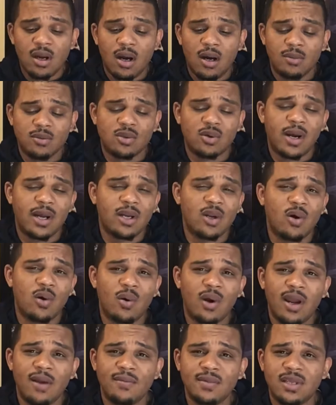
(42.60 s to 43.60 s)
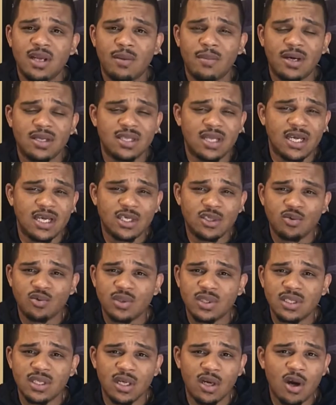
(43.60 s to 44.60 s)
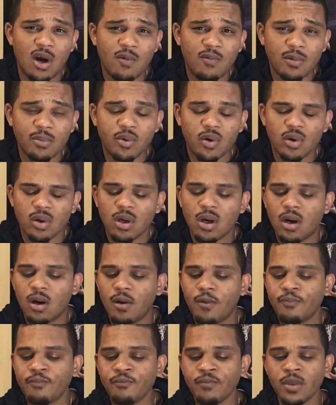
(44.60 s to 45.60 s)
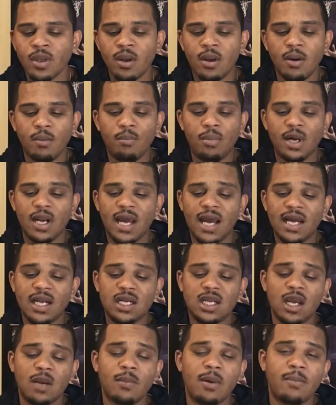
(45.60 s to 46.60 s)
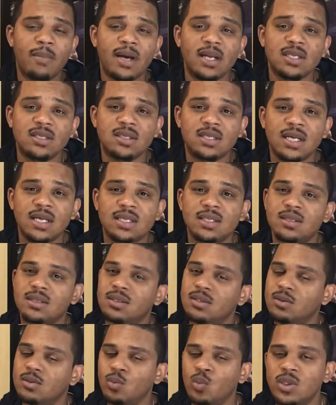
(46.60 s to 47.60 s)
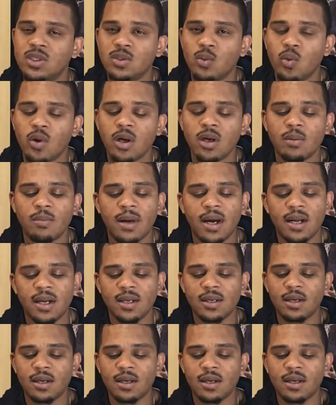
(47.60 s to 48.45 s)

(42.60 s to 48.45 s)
So I know everything about the injuries and COVID protocol, but I had to take them at -6. Wasn't worried about it.